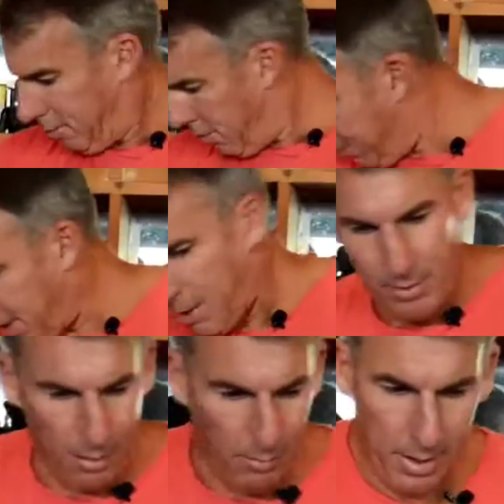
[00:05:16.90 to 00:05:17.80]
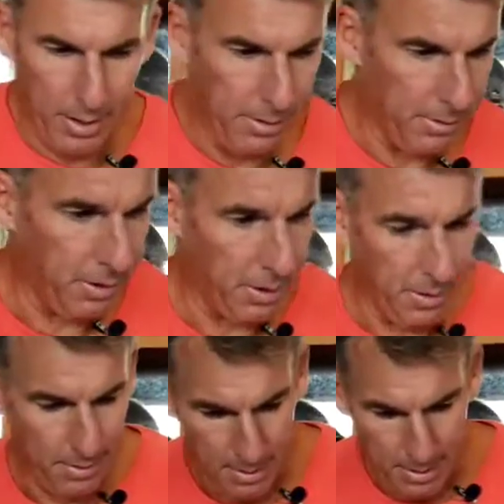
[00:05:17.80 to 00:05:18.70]
either. Whoops, that one got away.
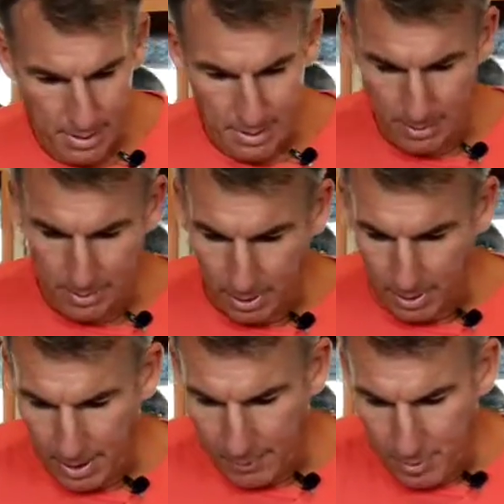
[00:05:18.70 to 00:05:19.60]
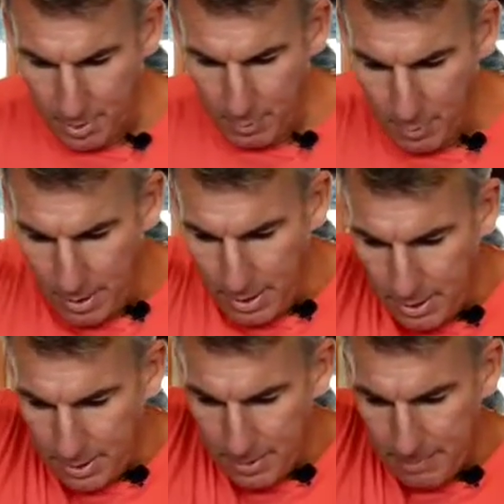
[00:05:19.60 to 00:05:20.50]
Okay. Luckily, I have another one right
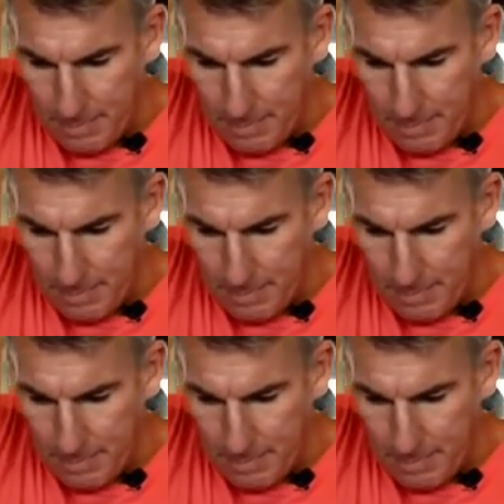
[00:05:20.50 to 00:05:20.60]
here.